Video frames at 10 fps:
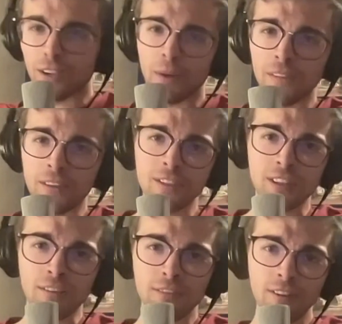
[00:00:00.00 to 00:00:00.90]
about this
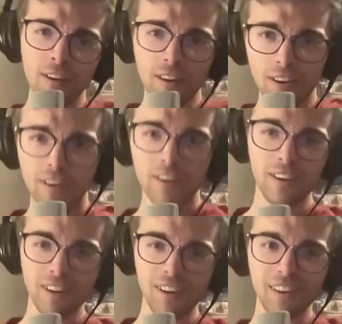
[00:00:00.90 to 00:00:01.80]
stuff.
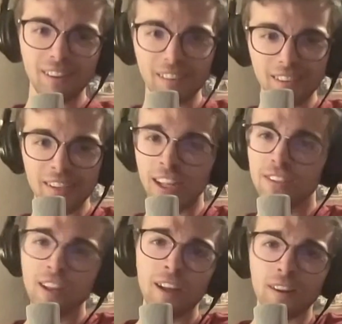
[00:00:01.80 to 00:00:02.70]
And
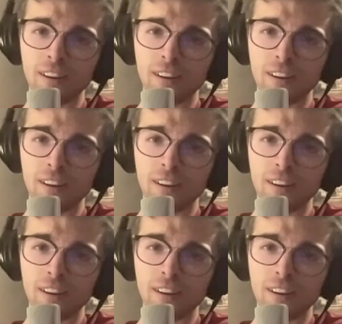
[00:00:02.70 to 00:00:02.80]
that's that.